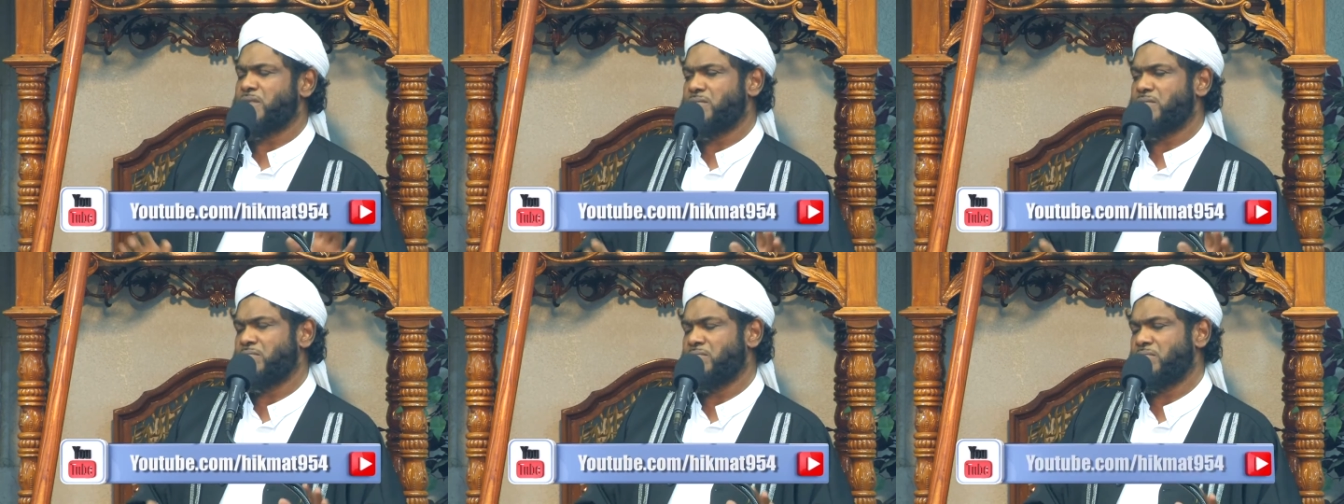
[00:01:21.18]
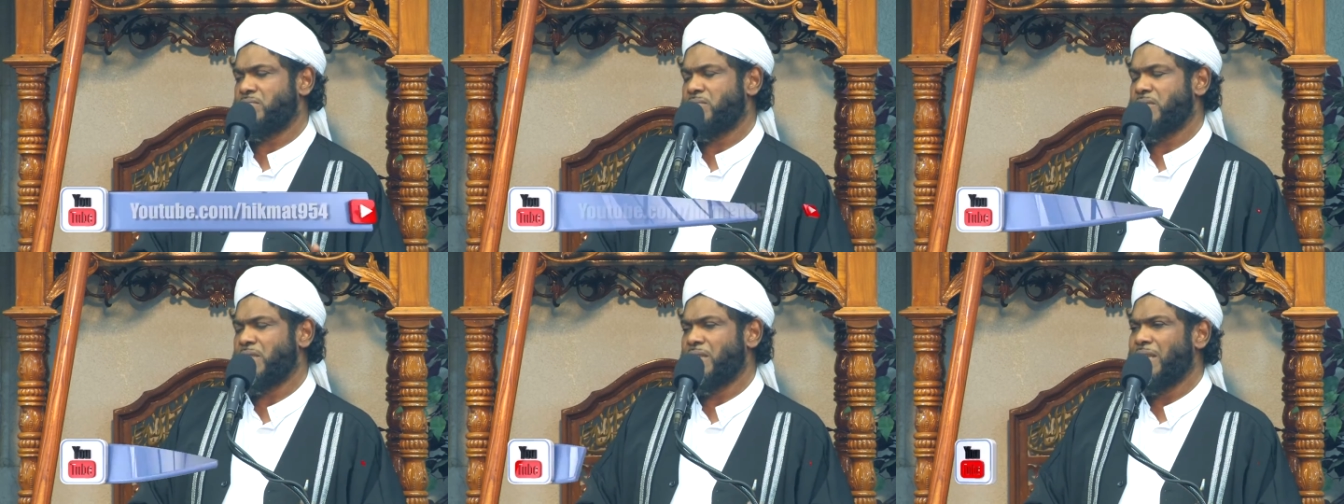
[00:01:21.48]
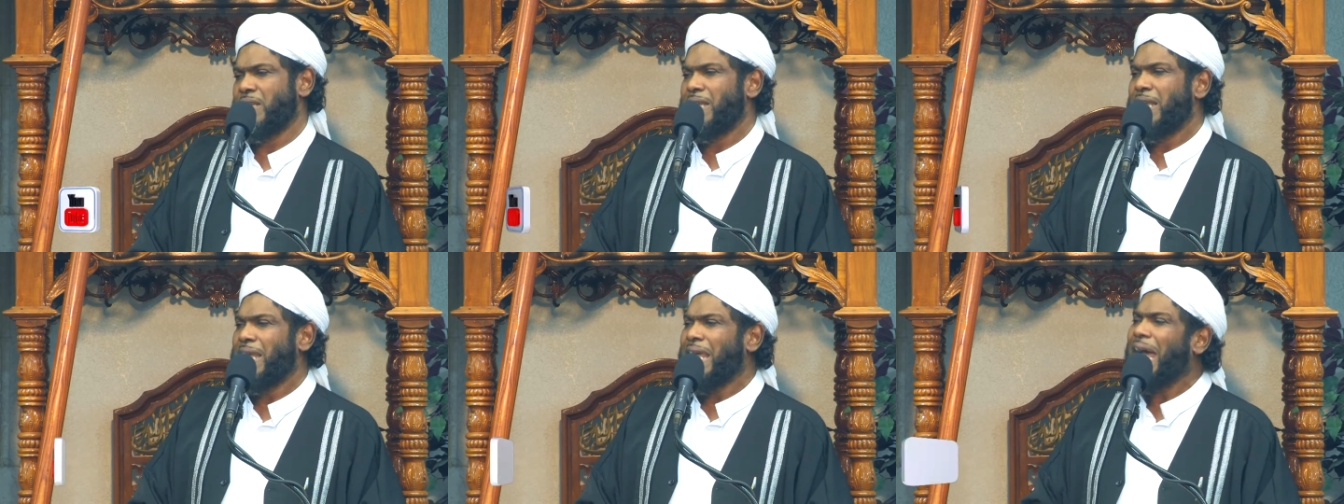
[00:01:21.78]
it.
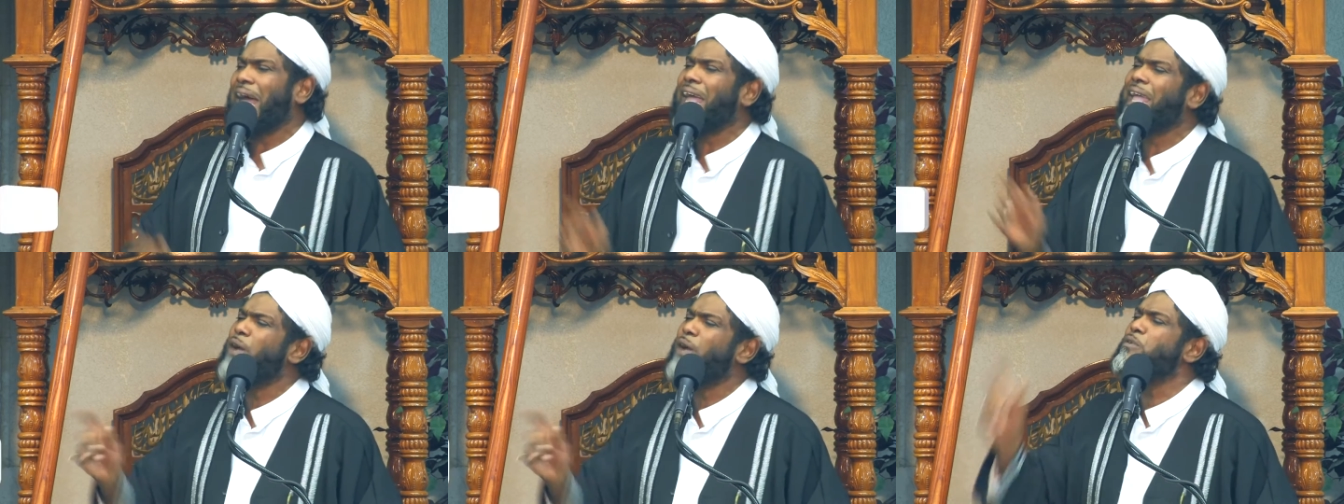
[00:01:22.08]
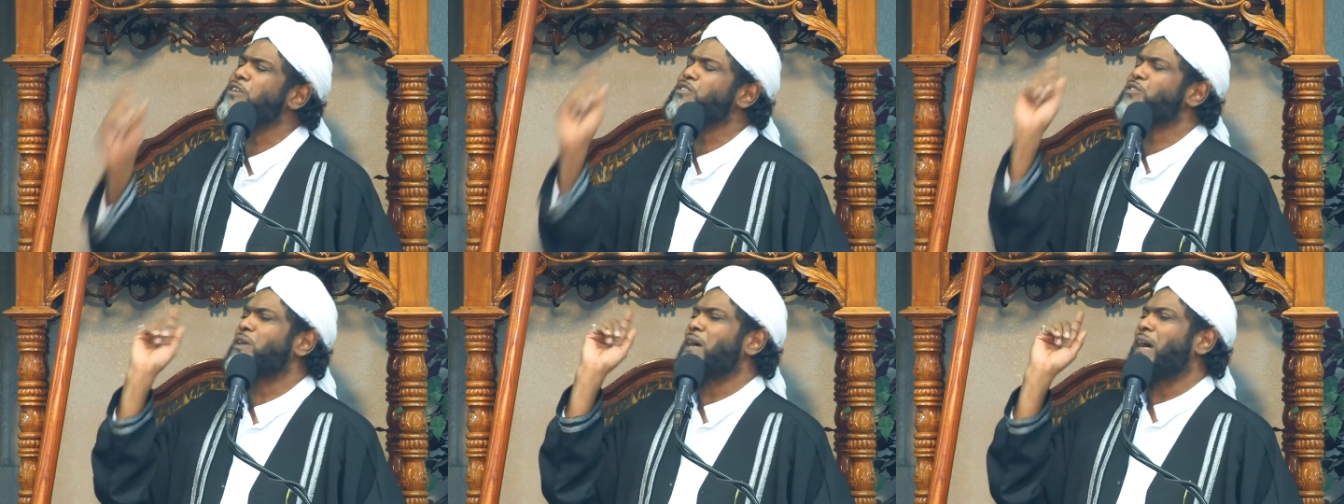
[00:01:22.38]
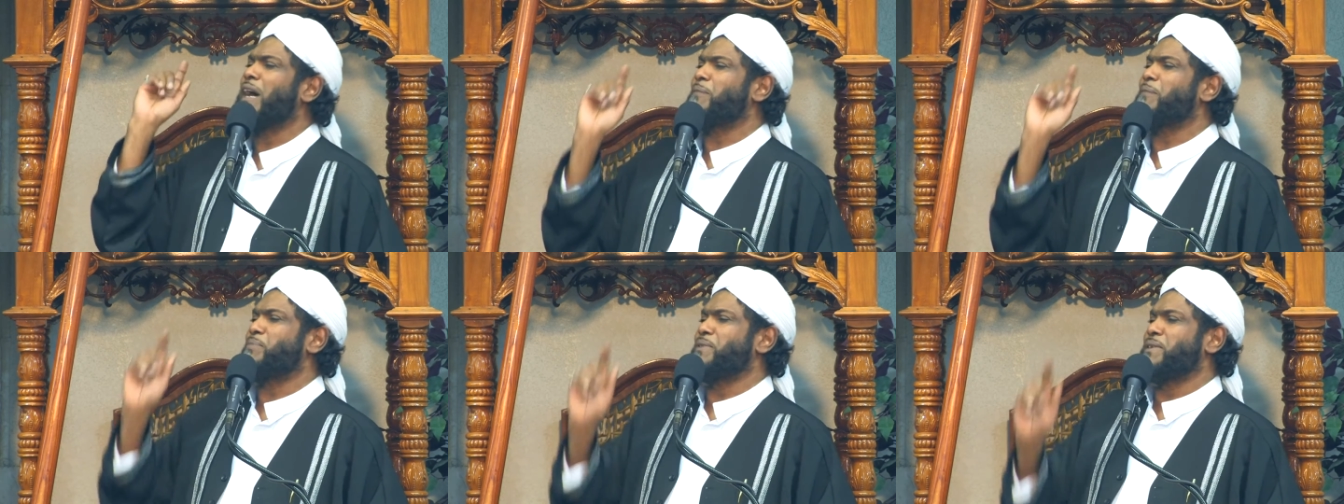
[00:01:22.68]
And here what's going
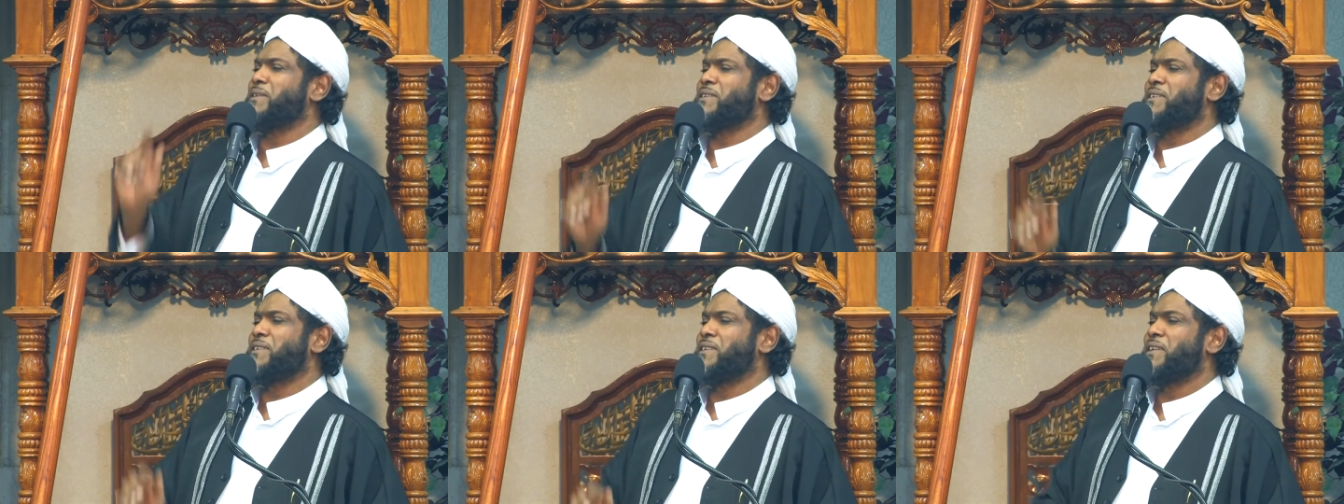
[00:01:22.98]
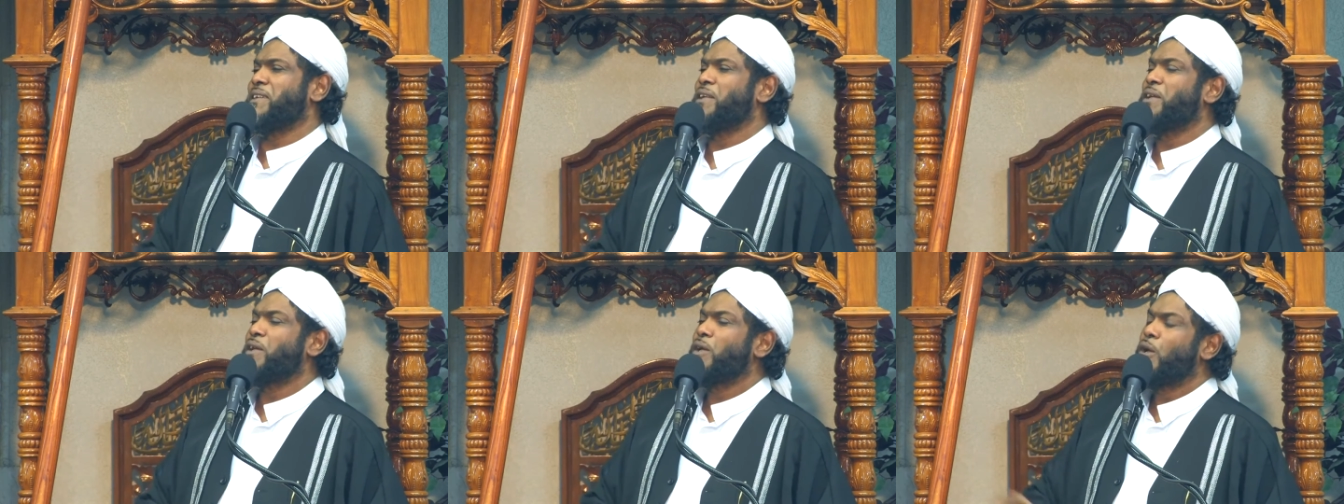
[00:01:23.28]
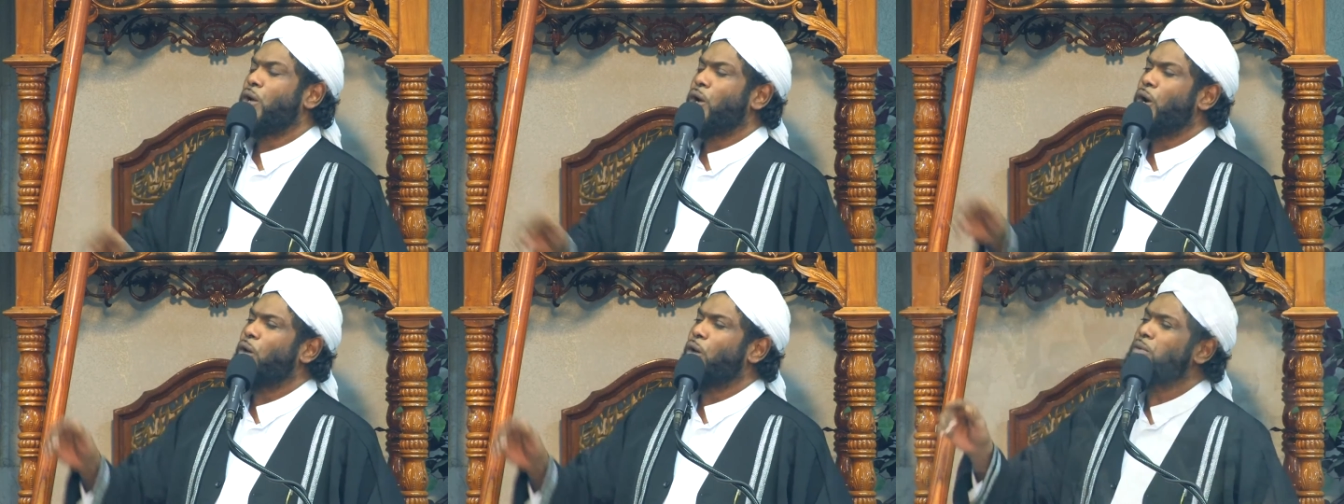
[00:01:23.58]
to happen.
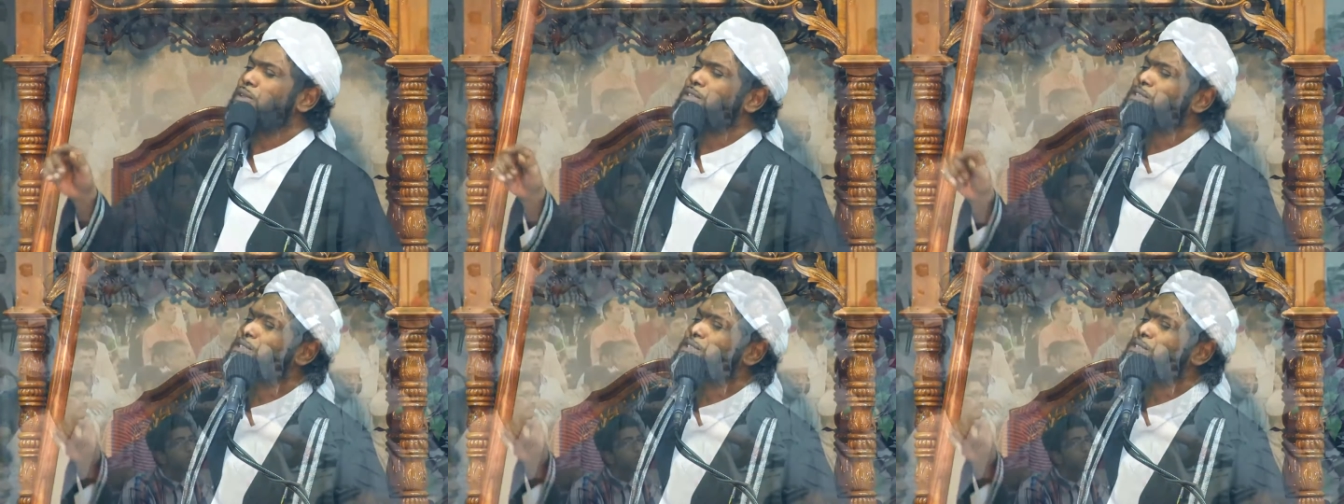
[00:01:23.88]
Our